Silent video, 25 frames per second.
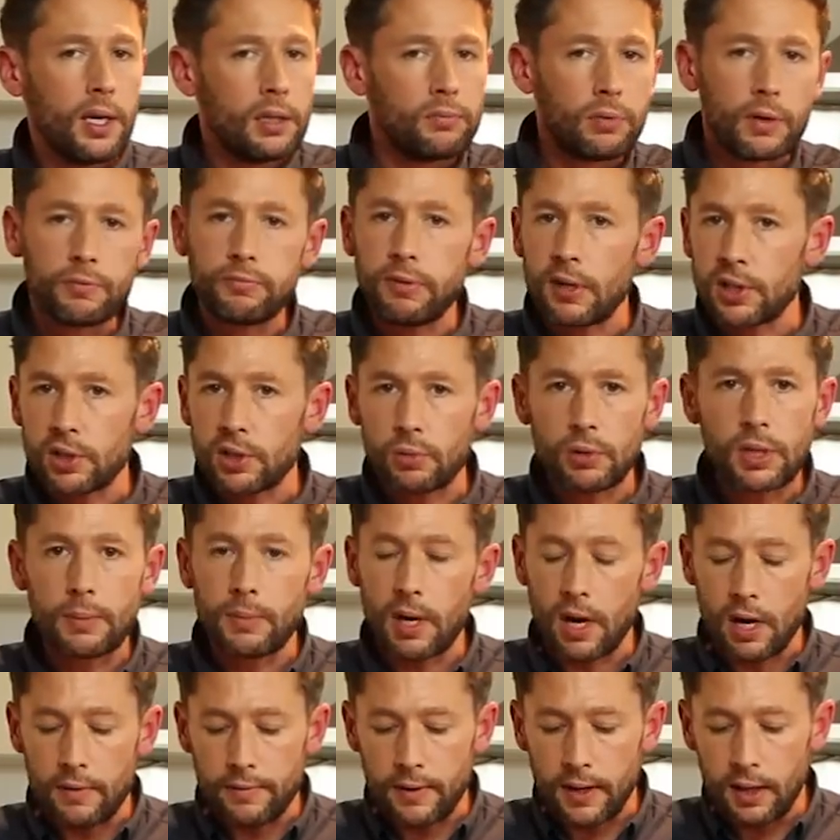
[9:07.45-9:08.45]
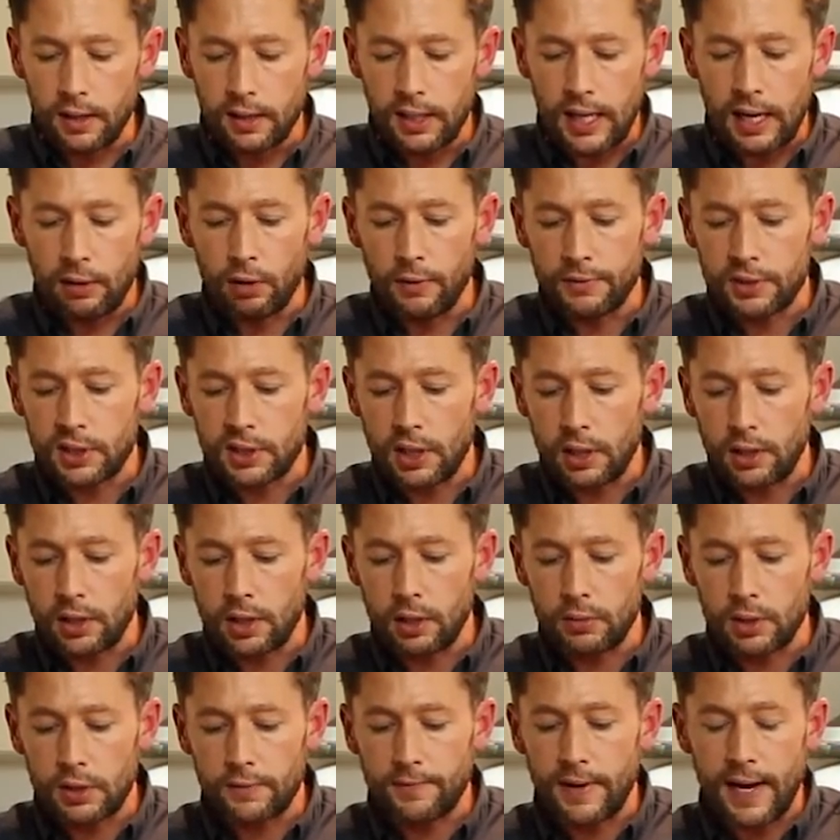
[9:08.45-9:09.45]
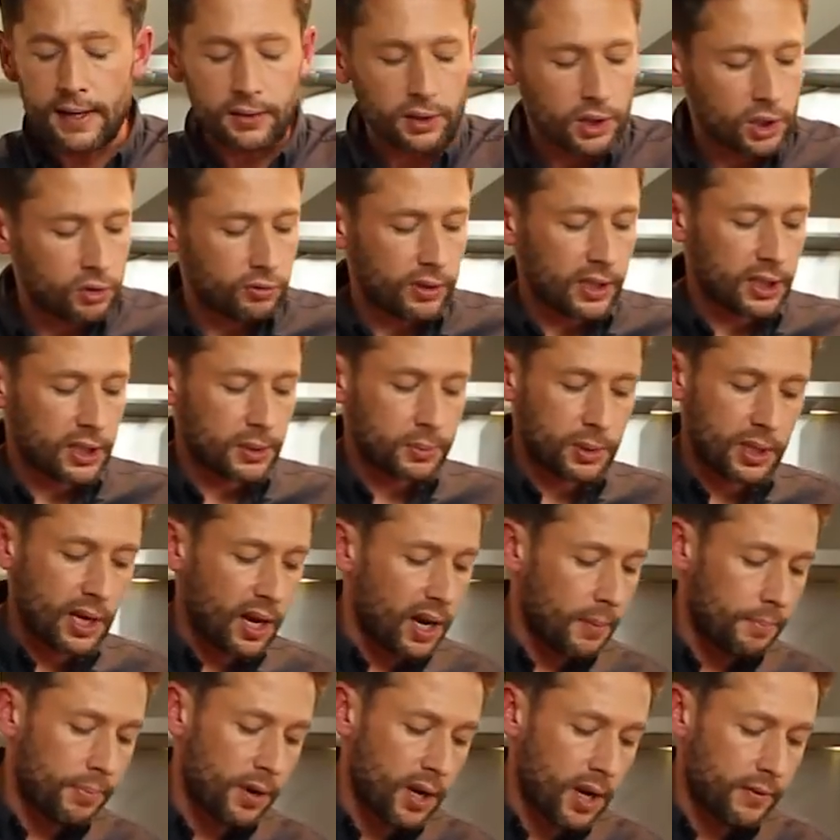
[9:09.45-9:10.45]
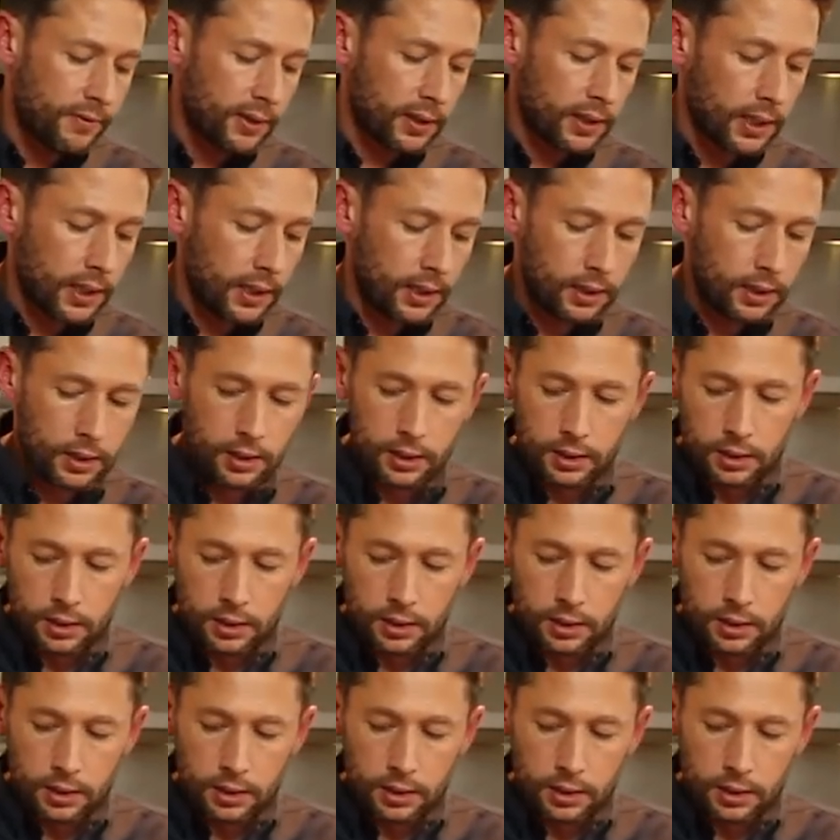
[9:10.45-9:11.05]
we've rustled them over, and obviously the goose fat just crisps it up perfectly.